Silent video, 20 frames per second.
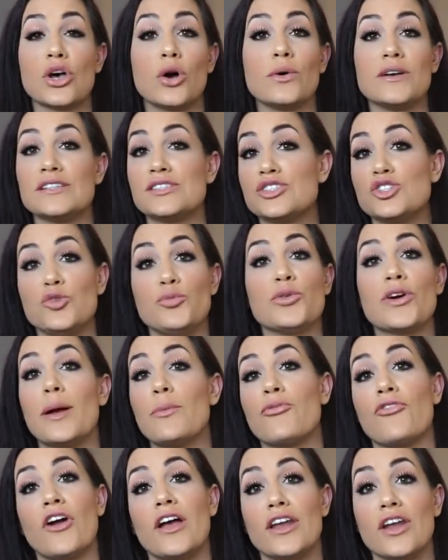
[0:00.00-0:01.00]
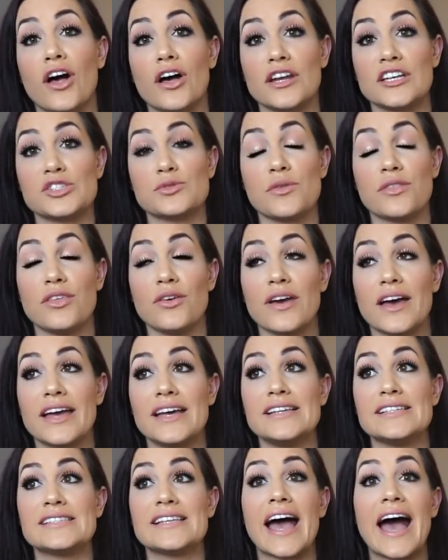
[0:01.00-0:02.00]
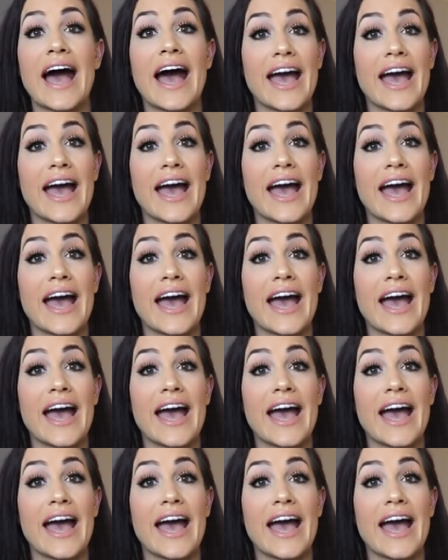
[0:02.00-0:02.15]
always super upfront and honest with you guys.